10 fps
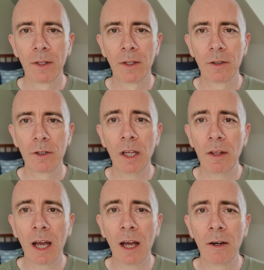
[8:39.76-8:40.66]
So here
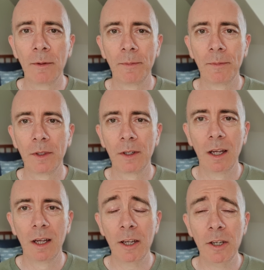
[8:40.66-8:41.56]
they are,
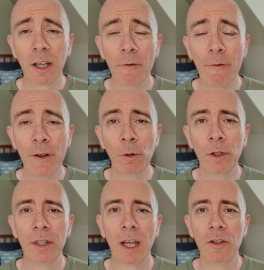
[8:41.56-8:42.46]
and you can feel the
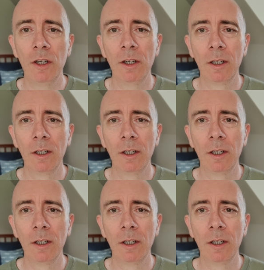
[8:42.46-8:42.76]
tension.